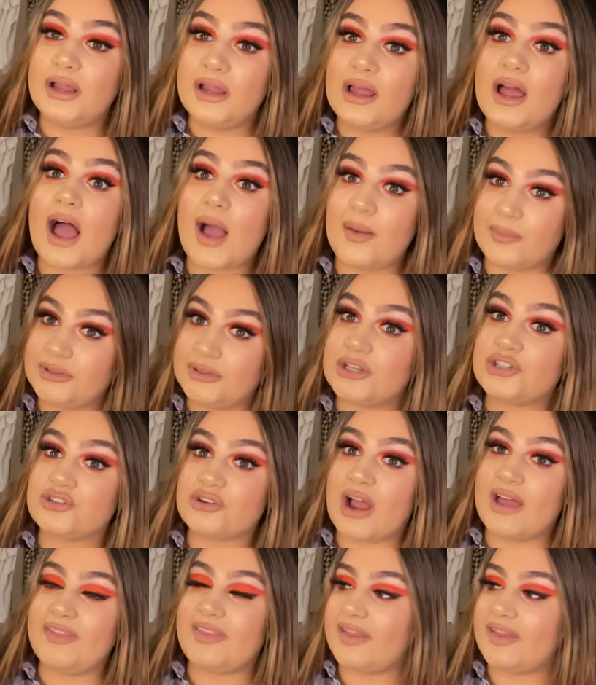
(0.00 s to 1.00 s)
I'm going to
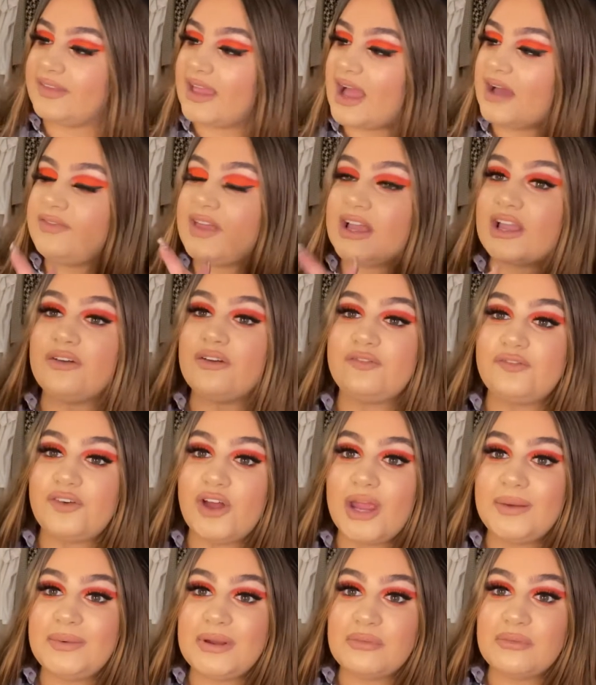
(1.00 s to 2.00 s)
try that. And they have like a
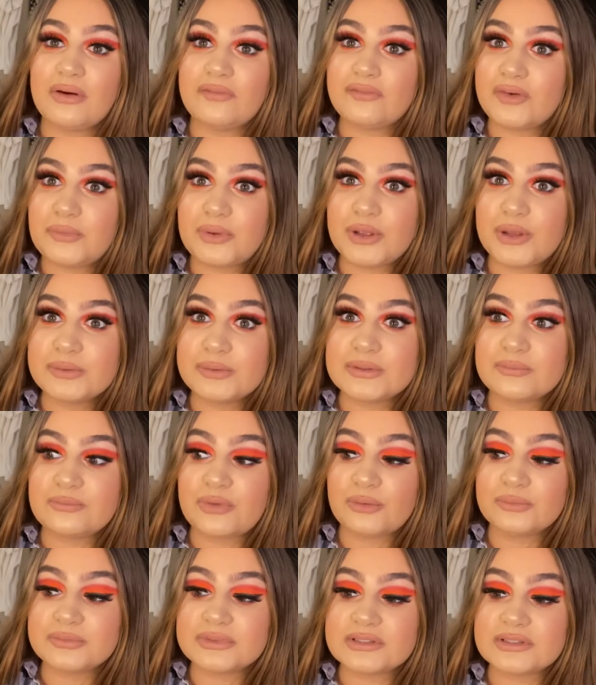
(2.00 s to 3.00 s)
firming one for boobs and
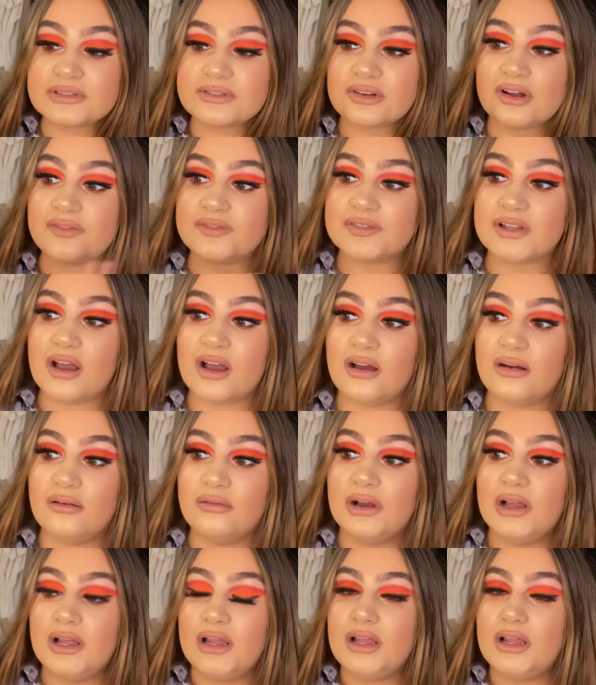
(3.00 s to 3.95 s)
bums and stuff. So